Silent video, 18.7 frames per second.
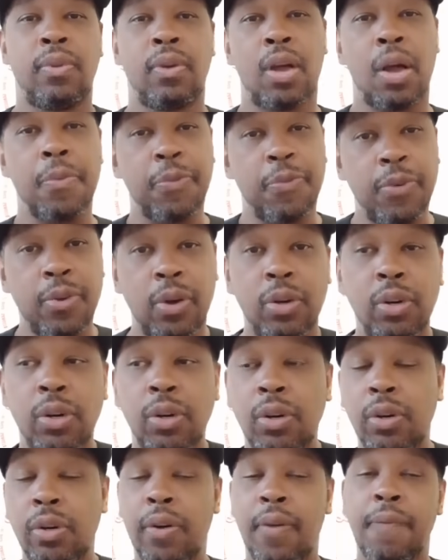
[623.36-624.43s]
coming from the
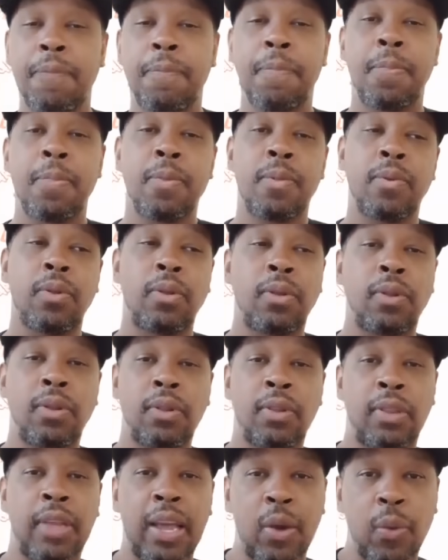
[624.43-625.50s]
hood,
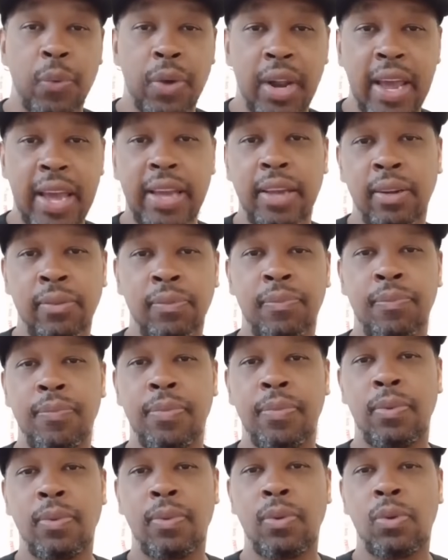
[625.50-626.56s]
they can relate.
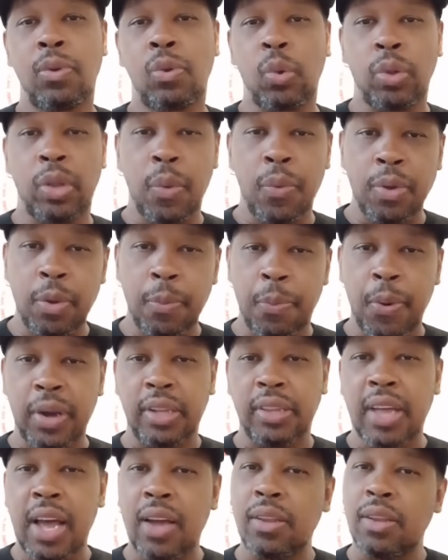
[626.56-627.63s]
So then when you break
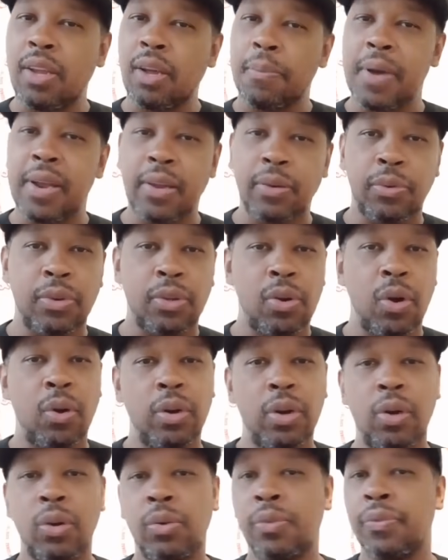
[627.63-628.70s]
it down, look, man, this is what's
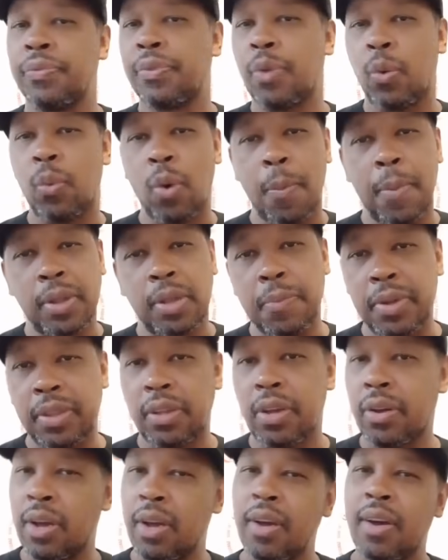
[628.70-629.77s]
going on. Don't worry about the
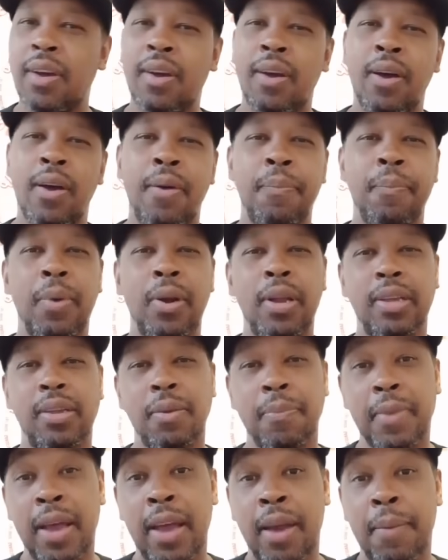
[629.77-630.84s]
material. But
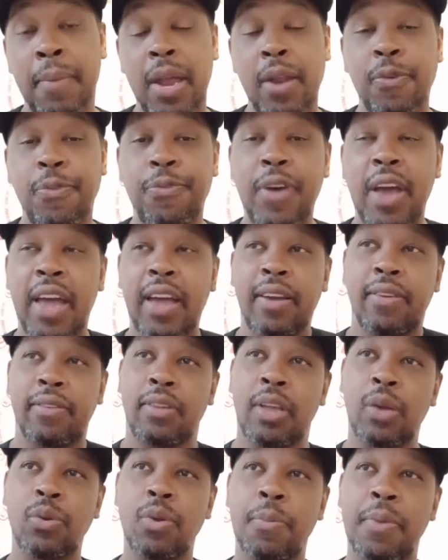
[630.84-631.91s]
listen, man, matter of fact,
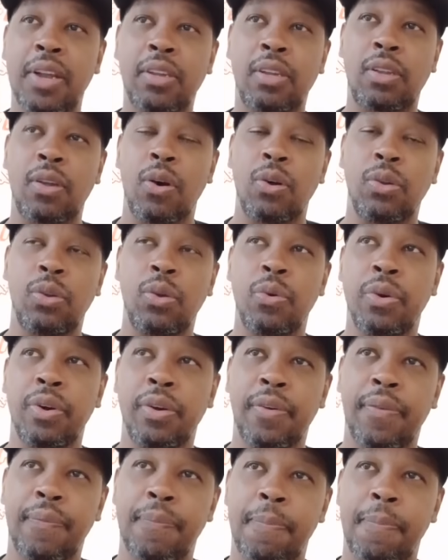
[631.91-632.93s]
that's what I might have started doing.